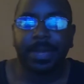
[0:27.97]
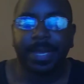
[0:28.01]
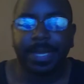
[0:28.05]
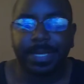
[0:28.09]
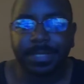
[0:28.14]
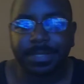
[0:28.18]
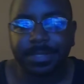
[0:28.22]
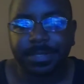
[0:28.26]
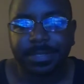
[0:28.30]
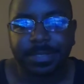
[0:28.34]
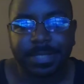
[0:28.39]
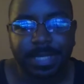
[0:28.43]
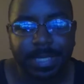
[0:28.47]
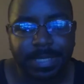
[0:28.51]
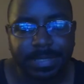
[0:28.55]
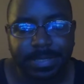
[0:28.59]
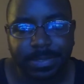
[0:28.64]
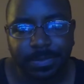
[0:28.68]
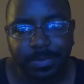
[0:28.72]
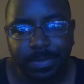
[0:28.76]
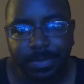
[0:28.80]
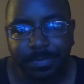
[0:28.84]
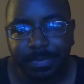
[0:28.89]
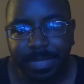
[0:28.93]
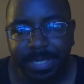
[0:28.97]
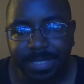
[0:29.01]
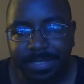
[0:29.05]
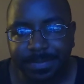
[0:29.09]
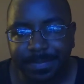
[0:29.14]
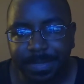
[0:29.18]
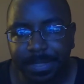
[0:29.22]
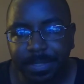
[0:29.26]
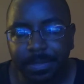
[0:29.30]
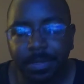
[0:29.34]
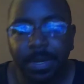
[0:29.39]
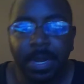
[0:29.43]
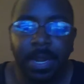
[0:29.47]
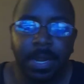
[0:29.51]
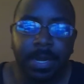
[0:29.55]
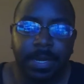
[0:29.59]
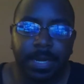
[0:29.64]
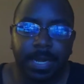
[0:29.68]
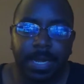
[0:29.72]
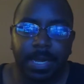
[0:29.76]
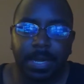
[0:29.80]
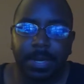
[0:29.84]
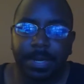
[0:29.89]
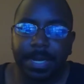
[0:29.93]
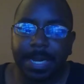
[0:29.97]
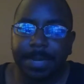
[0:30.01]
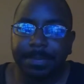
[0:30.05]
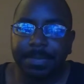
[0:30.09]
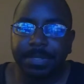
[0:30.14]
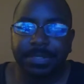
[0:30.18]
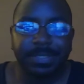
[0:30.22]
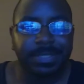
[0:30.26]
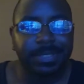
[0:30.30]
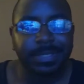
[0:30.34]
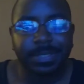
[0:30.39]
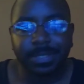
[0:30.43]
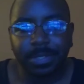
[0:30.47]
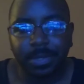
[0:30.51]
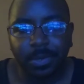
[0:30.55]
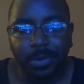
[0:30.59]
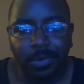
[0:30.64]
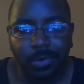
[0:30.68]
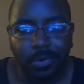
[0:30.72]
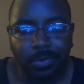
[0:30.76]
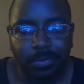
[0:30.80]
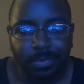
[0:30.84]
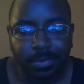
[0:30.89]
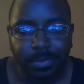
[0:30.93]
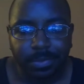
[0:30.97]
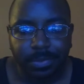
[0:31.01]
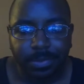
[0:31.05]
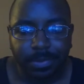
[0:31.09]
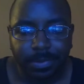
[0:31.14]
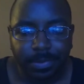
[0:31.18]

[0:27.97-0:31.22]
exercising with Pacemaker. Now, I'm gonna just go over